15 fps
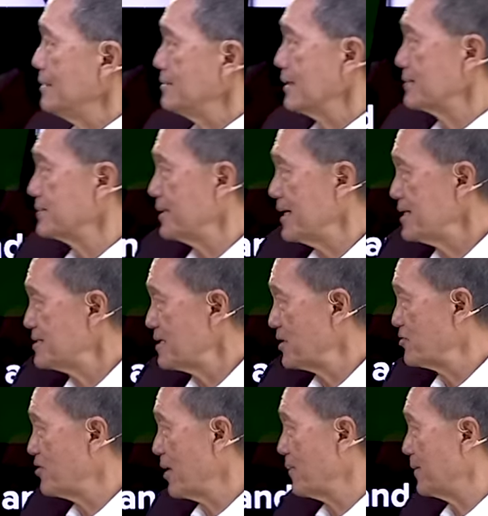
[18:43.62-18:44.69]
The things
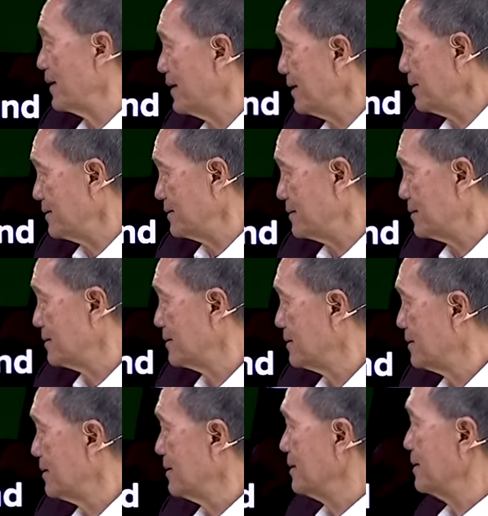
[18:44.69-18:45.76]
that you have learned,
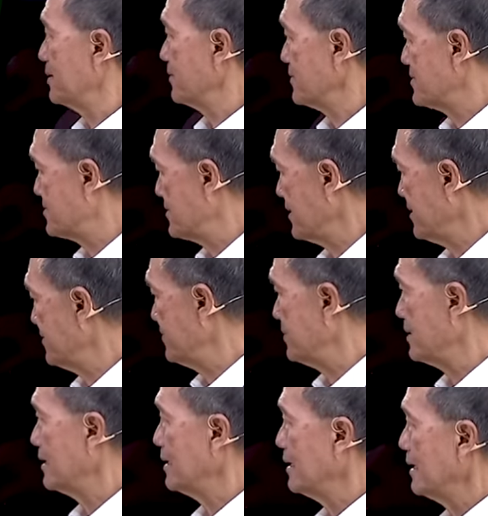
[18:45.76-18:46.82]

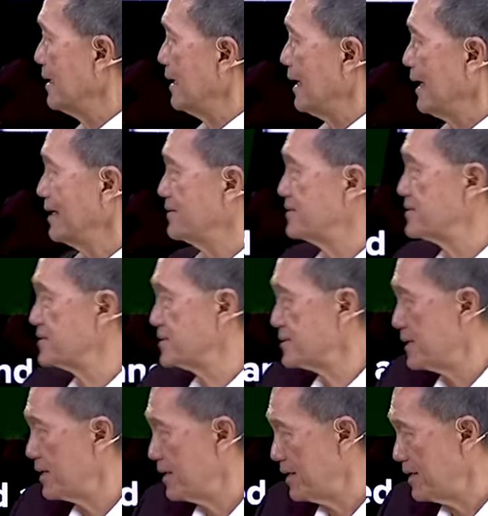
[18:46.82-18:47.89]
received, and
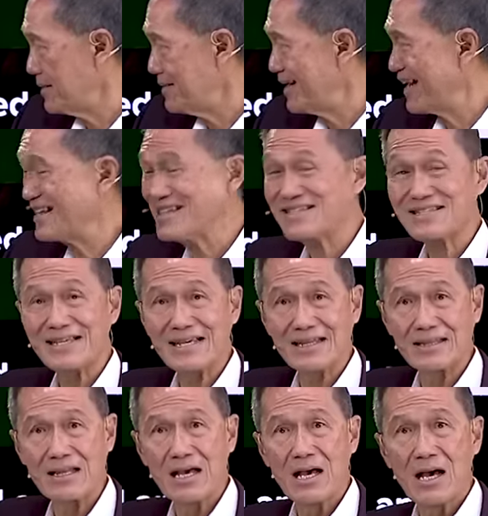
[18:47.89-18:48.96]
heard and
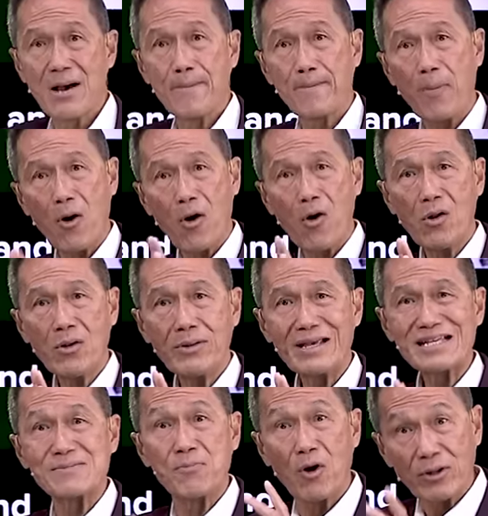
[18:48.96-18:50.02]
seen. Paul
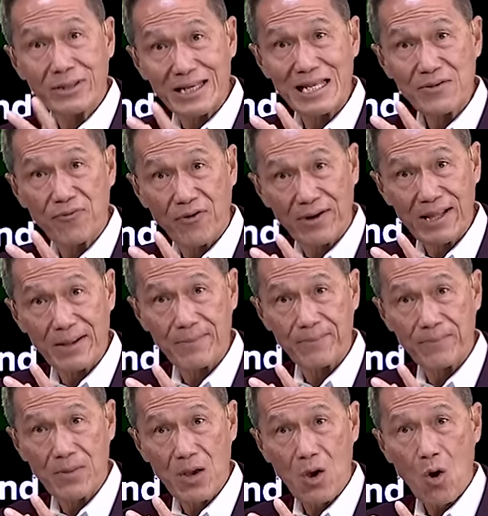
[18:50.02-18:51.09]
is modeling for them.
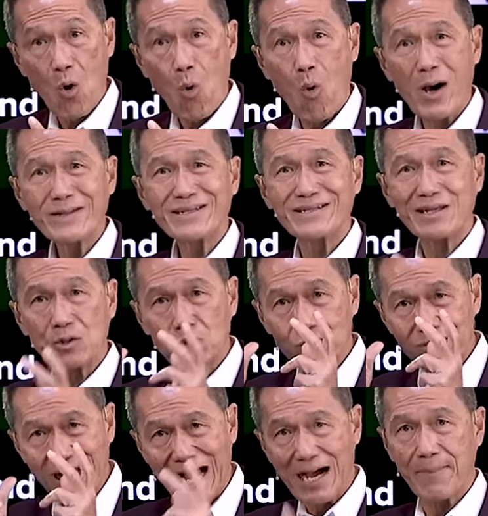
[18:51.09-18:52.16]
What are the
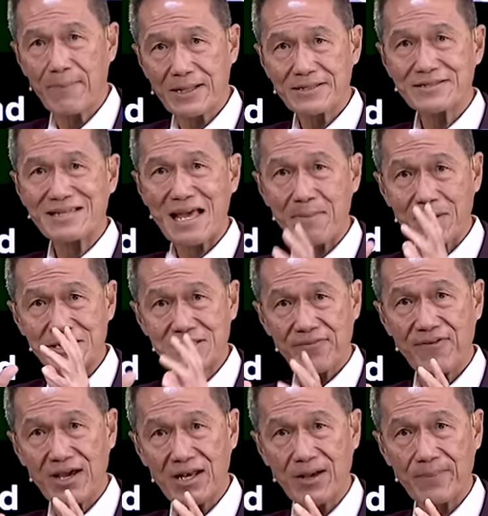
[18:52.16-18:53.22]
good habits they must
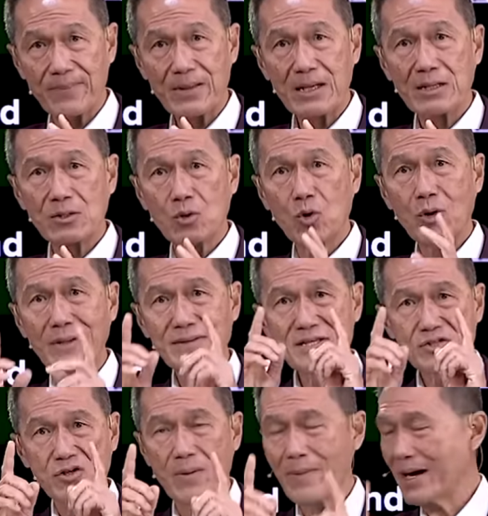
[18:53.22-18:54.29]
develop? Look at
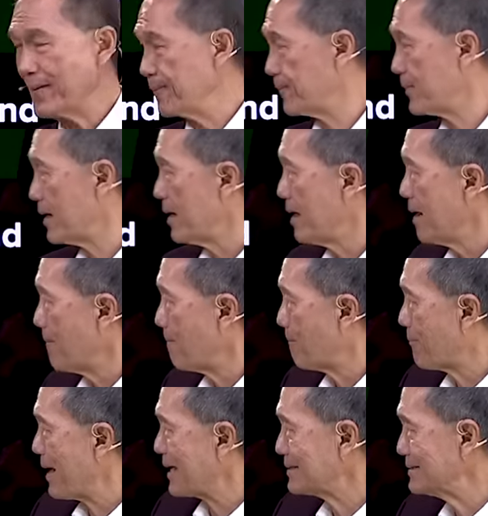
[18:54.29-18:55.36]
this command.
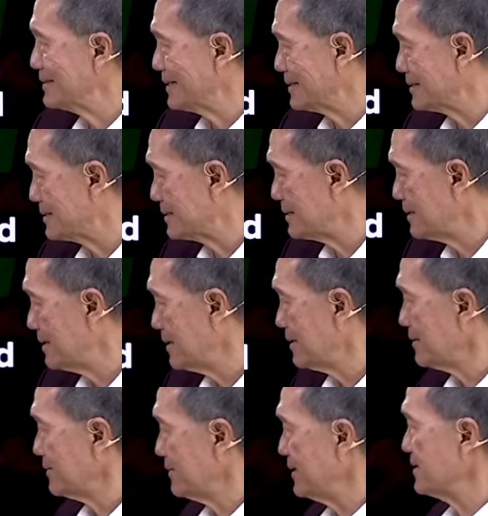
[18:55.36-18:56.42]
Practice
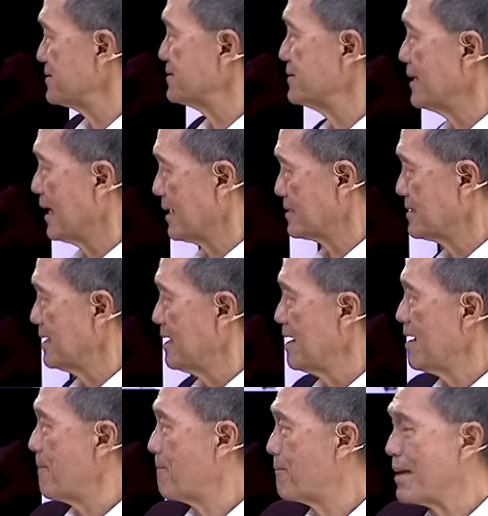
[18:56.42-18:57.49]
these things.
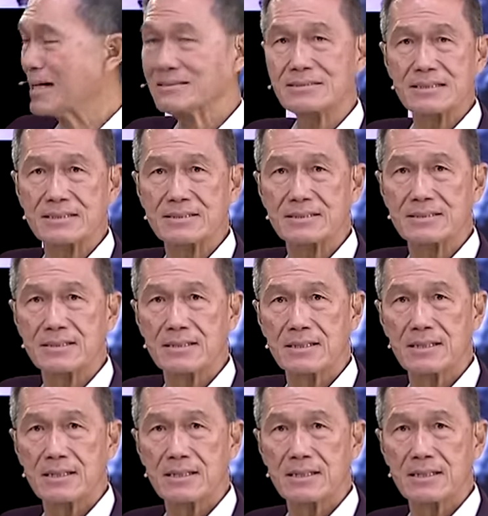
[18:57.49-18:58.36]
Practice.